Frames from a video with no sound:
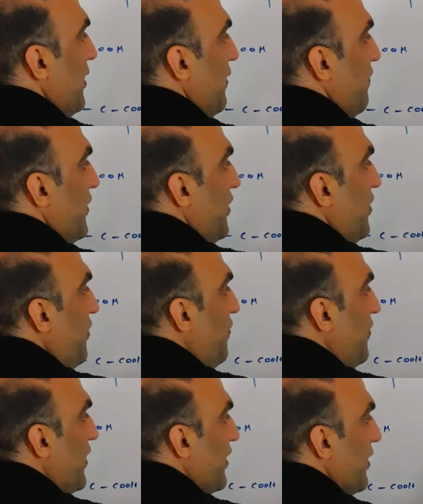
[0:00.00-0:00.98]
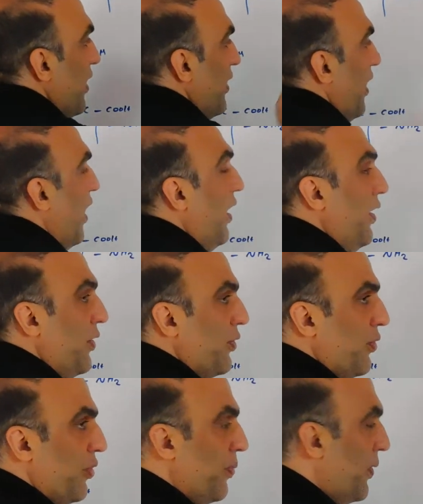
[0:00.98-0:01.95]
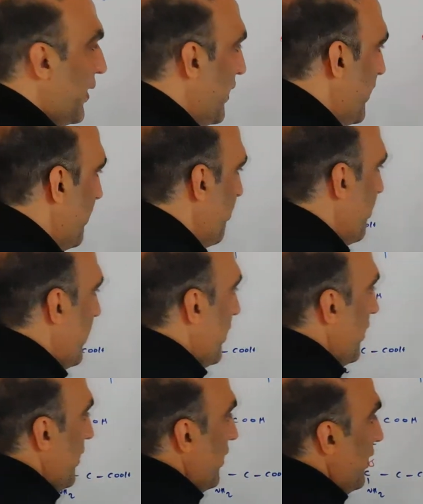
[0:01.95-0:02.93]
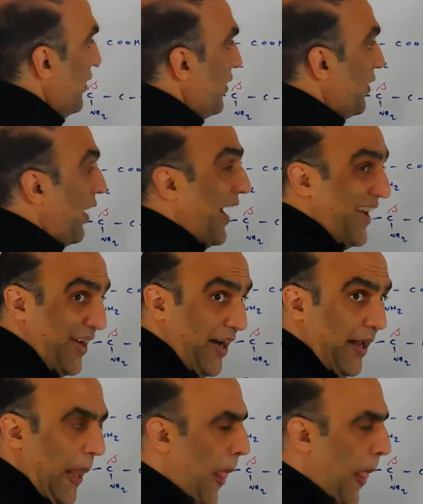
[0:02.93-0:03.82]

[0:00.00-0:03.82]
with a different R group, is chiral.